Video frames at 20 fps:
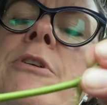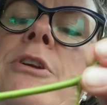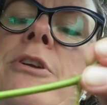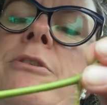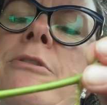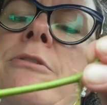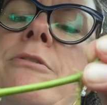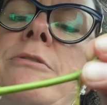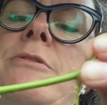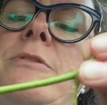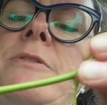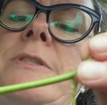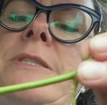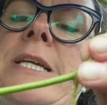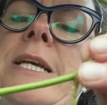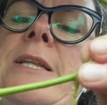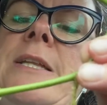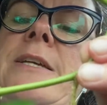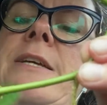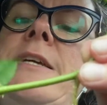your
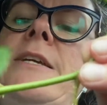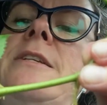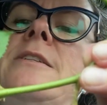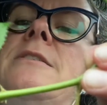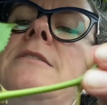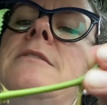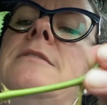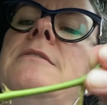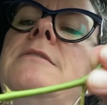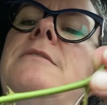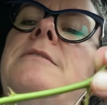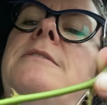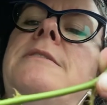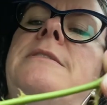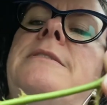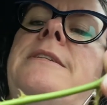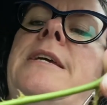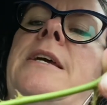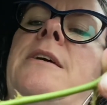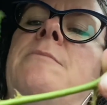delicate
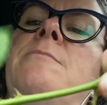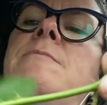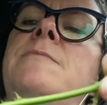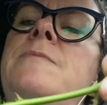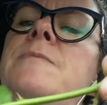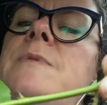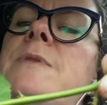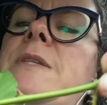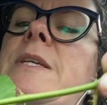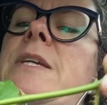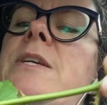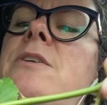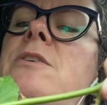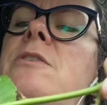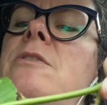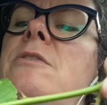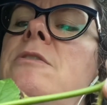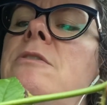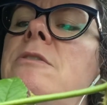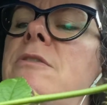stems
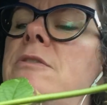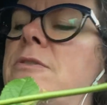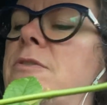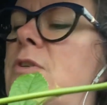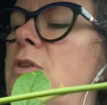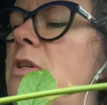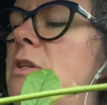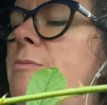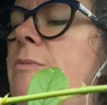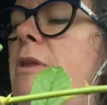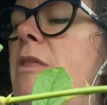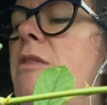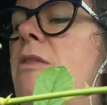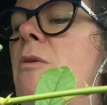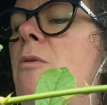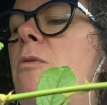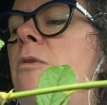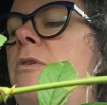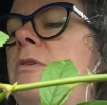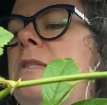here, there's going to be
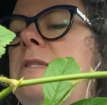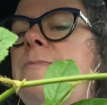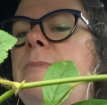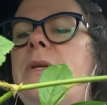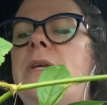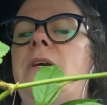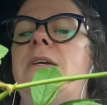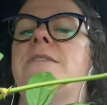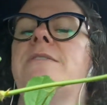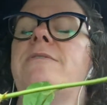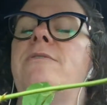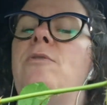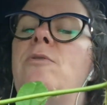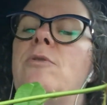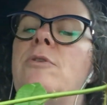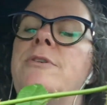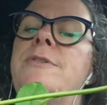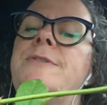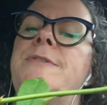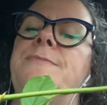thorns because, of
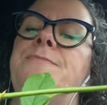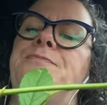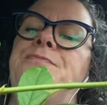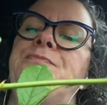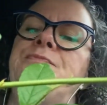course,